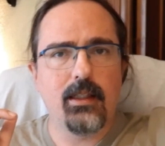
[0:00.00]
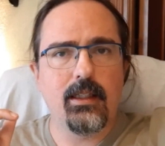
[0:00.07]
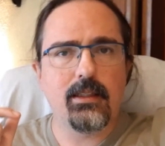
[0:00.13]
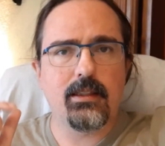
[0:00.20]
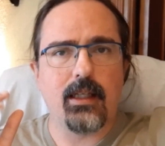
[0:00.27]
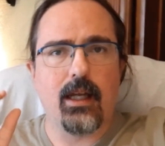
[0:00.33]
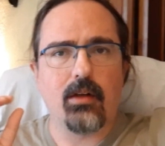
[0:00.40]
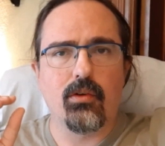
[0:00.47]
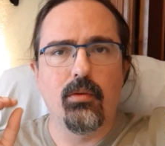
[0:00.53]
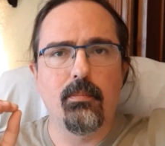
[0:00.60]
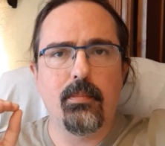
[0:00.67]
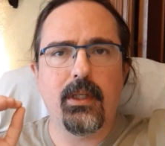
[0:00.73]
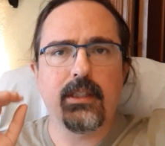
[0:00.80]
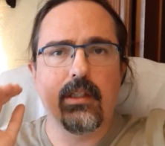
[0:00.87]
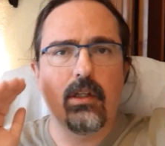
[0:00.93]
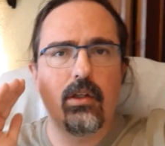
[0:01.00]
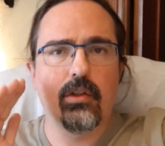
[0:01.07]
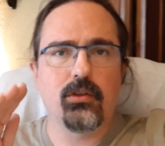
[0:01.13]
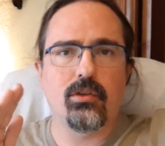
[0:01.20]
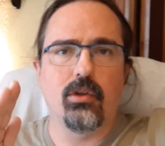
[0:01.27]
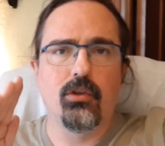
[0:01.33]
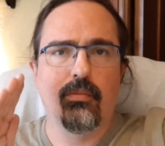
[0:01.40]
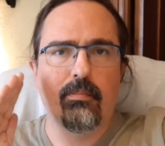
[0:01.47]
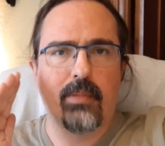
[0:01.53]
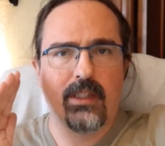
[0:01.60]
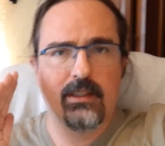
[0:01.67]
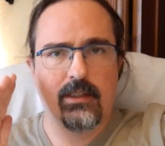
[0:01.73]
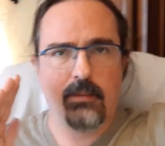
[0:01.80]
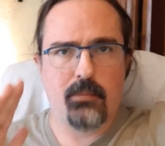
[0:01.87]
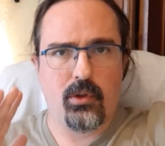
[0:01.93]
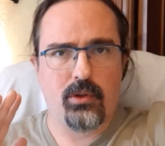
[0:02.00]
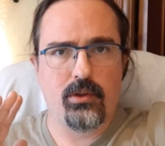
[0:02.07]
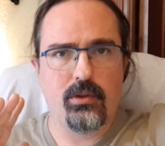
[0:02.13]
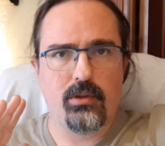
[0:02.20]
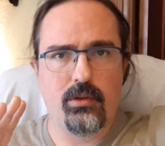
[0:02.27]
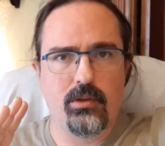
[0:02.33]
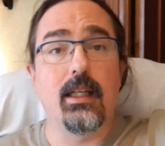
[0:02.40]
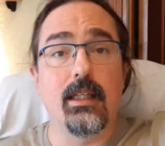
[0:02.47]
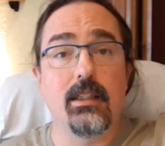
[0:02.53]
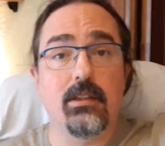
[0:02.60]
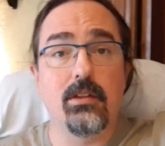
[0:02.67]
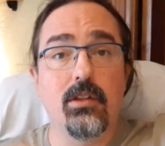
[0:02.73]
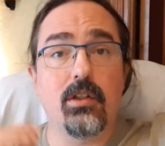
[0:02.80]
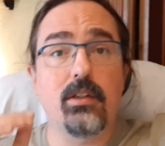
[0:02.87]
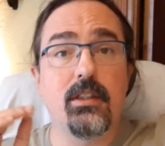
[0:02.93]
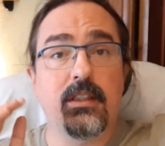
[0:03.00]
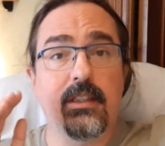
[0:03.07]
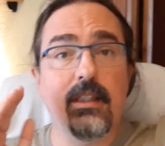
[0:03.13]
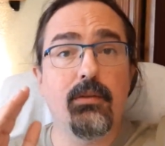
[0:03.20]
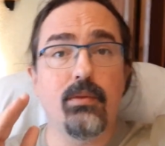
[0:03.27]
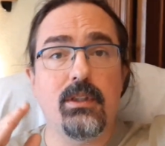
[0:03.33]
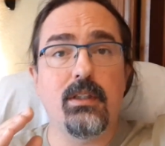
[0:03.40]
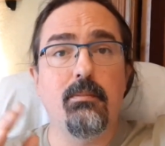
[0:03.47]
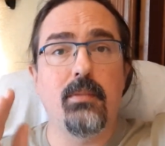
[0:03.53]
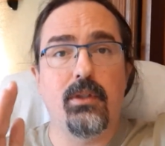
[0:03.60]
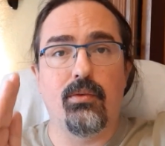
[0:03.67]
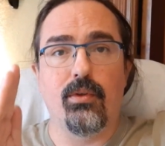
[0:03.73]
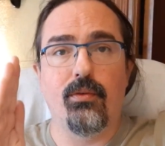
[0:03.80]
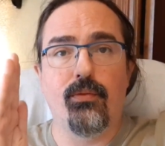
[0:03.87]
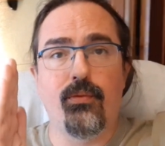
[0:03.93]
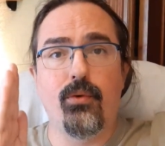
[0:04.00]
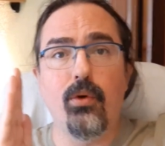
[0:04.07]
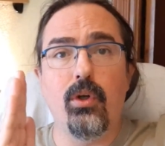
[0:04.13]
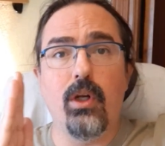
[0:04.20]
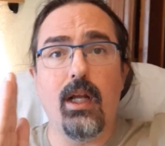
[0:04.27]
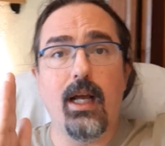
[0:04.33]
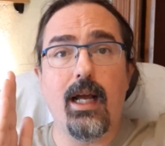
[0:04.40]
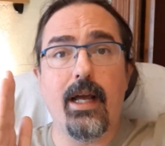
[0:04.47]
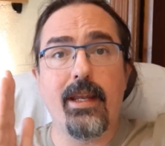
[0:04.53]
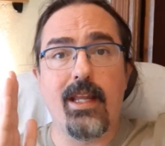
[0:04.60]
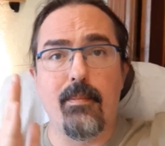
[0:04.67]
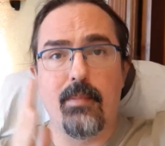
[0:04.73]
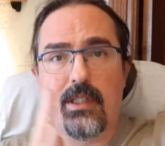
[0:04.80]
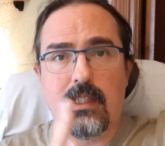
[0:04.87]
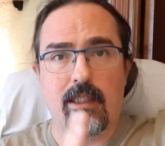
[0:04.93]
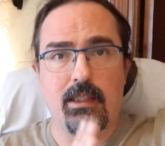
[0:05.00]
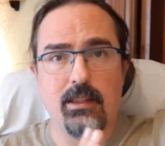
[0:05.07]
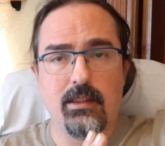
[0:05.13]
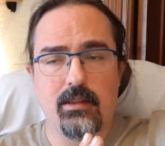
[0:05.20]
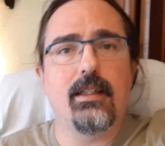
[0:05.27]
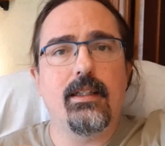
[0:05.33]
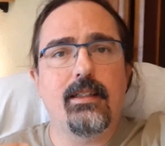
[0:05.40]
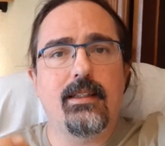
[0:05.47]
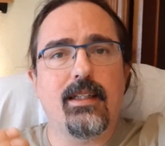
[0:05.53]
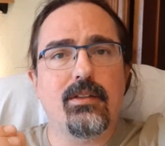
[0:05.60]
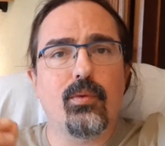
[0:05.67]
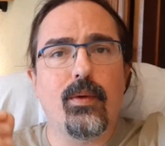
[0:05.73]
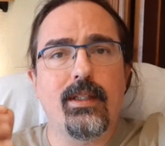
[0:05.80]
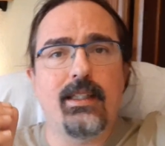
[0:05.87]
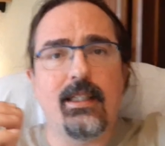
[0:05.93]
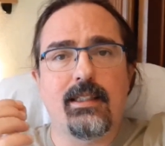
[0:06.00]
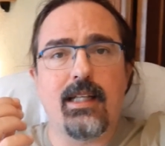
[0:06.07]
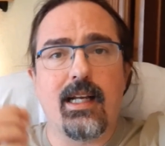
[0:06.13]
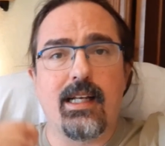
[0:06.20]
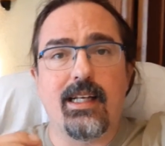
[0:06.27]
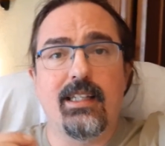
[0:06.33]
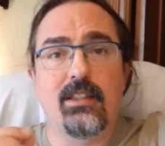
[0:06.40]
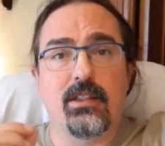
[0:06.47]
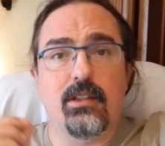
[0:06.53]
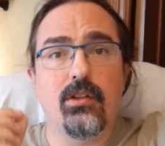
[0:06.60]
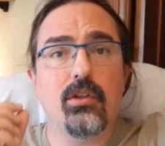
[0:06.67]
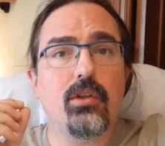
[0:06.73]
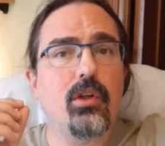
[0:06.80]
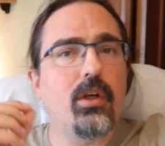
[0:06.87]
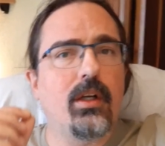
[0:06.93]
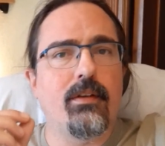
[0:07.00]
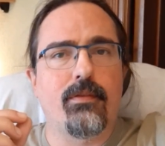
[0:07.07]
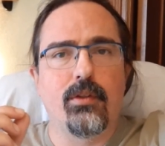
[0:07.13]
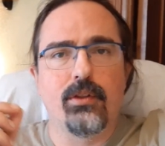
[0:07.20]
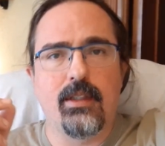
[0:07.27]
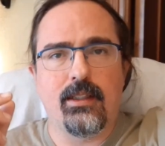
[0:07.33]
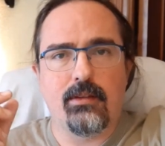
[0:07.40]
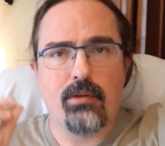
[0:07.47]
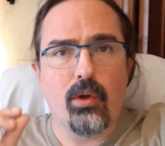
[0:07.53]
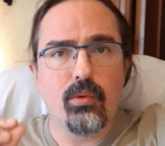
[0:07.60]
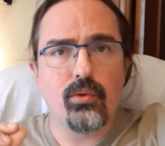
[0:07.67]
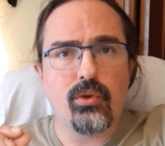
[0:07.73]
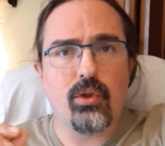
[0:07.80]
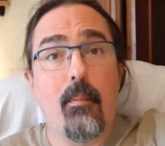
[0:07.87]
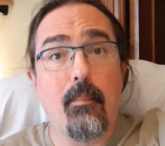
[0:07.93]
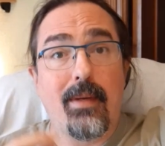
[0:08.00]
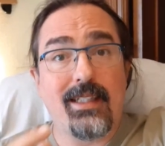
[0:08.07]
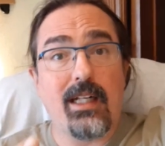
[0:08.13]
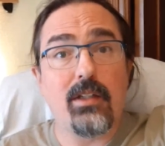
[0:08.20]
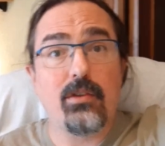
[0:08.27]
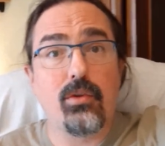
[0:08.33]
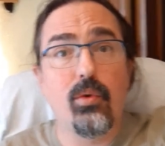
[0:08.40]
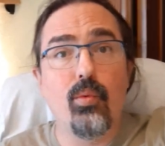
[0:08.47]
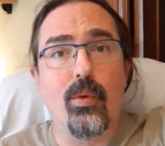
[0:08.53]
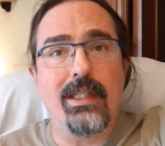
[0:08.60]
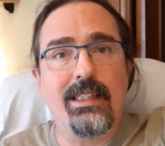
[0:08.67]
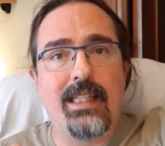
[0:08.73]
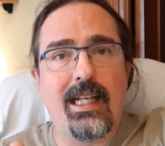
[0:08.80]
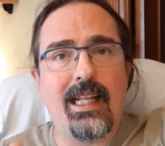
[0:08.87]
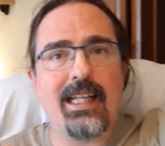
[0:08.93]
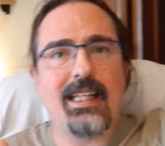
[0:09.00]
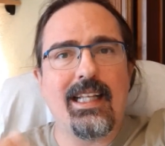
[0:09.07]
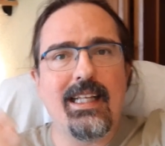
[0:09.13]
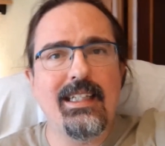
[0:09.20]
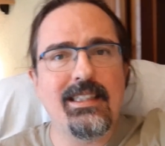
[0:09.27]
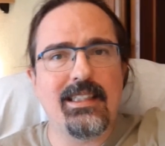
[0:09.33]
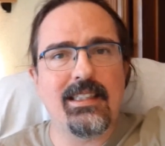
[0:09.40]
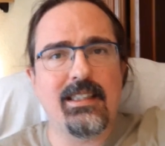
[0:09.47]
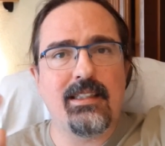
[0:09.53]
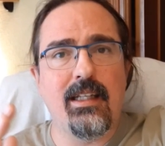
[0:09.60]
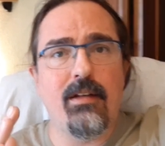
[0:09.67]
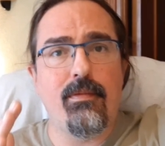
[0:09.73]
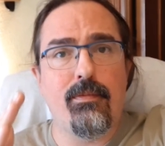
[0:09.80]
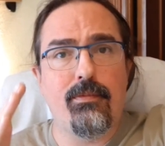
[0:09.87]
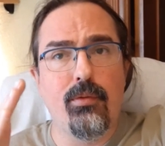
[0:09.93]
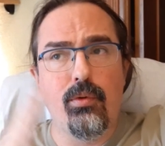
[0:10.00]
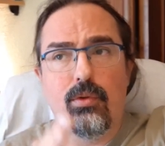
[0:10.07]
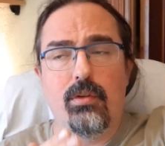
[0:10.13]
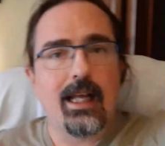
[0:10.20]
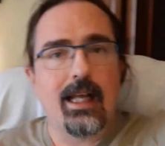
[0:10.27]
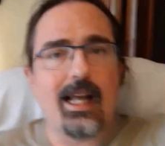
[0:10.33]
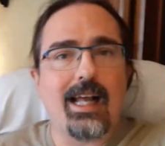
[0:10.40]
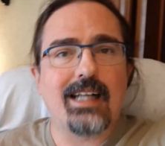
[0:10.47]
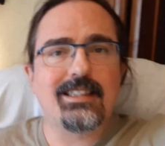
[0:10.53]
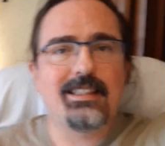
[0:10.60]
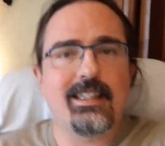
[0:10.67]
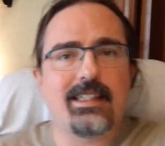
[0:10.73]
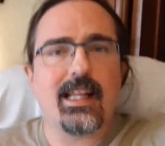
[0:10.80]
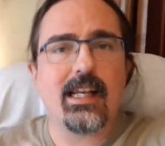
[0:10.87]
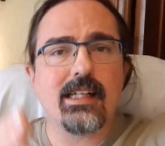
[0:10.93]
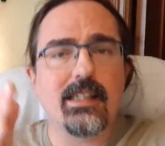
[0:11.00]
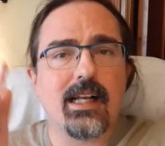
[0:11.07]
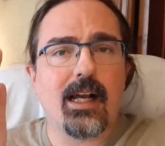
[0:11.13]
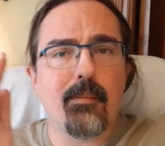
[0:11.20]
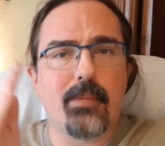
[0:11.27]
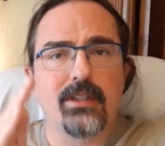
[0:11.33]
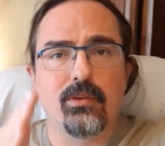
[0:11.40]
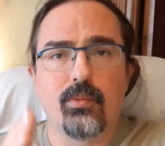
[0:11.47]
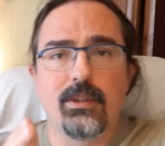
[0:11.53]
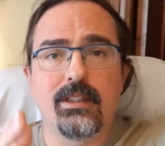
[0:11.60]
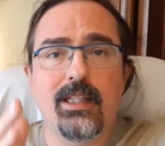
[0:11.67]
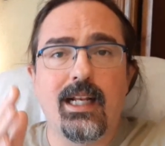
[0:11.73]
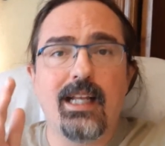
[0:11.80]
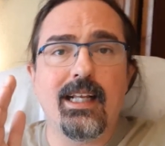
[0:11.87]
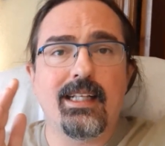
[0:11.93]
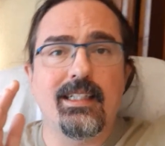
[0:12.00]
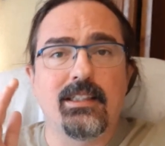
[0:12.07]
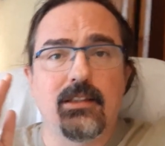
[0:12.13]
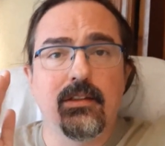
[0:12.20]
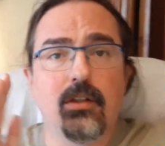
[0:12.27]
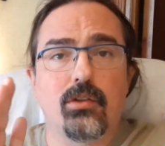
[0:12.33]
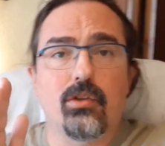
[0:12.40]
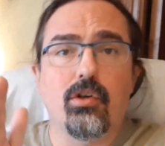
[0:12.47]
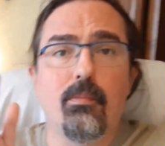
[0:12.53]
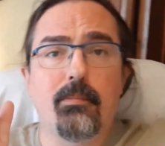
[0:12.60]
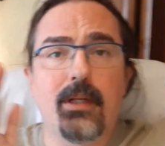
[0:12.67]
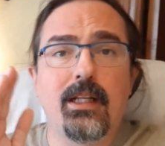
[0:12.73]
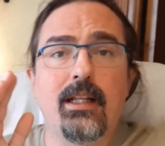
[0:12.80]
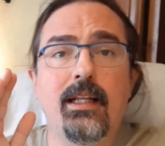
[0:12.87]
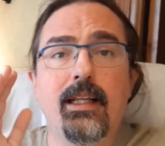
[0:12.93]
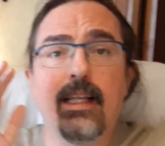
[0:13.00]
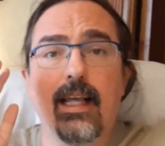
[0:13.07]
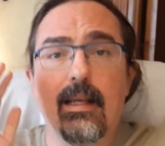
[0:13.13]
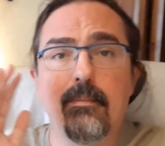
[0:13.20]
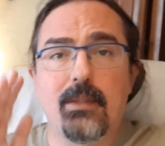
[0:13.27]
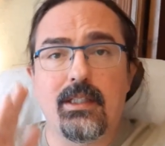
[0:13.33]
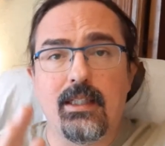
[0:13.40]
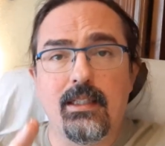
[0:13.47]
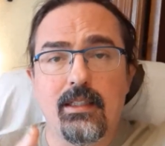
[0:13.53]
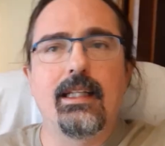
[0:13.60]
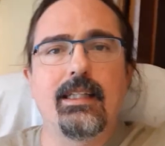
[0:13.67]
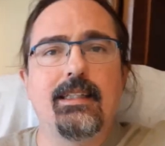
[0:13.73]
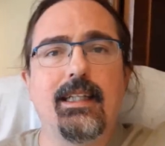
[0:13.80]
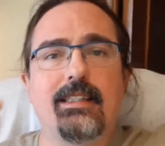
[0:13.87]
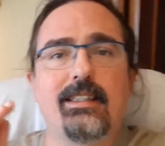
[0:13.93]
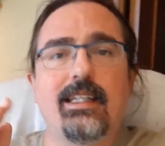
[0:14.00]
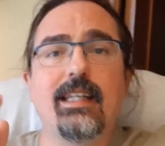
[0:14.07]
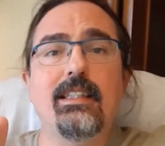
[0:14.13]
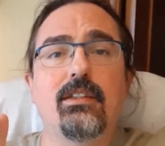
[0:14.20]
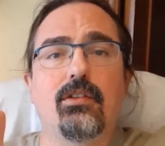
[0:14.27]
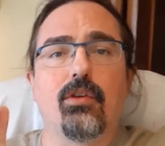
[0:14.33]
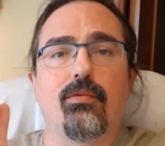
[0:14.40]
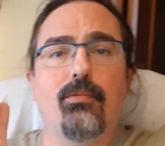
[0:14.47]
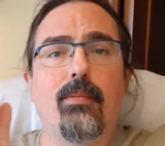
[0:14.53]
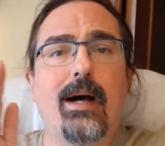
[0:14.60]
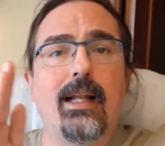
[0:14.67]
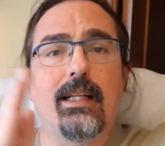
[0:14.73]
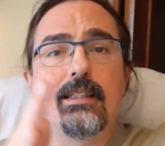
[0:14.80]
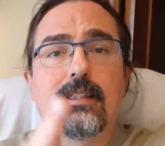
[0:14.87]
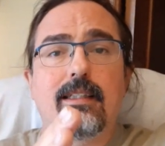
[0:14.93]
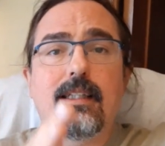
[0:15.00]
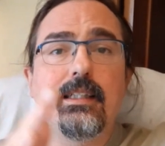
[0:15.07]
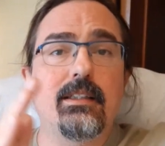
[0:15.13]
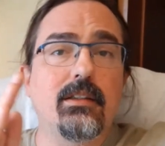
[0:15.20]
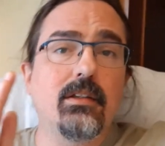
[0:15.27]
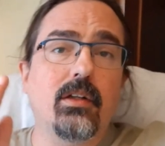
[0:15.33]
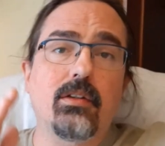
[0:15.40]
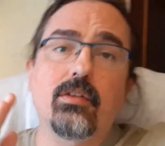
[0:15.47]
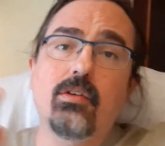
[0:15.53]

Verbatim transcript: is a complete loss of principles. Is not distinguishing between full and empty. That's why the turn is not only from the toes, but also when the leg is still full. As the turn happens when the leg is not completely empty, the change of balance is not